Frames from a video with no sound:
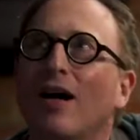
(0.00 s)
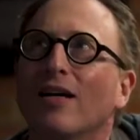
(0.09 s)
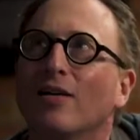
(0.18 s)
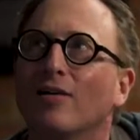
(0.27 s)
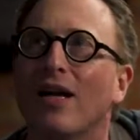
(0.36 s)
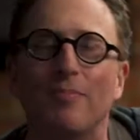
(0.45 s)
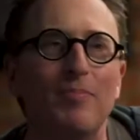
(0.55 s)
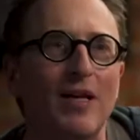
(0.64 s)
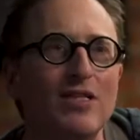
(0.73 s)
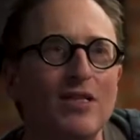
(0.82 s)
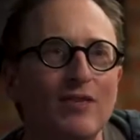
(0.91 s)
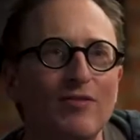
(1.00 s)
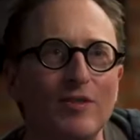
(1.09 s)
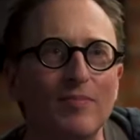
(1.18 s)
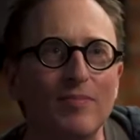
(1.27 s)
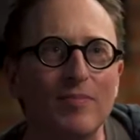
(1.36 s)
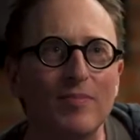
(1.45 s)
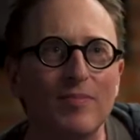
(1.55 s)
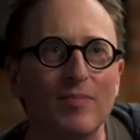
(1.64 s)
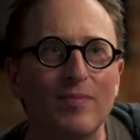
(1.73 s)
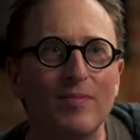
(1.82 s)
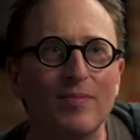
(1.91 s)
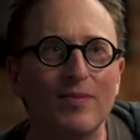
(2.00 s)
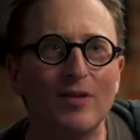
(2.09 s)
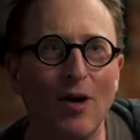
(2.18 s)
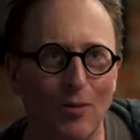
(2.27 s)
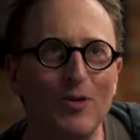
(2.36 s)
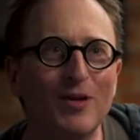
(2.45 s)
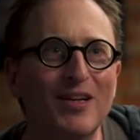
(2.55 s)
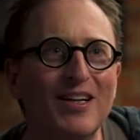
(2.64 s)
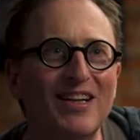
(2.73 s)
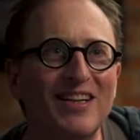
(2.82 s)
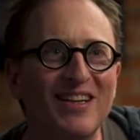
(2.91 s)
don't get pleasure from not working.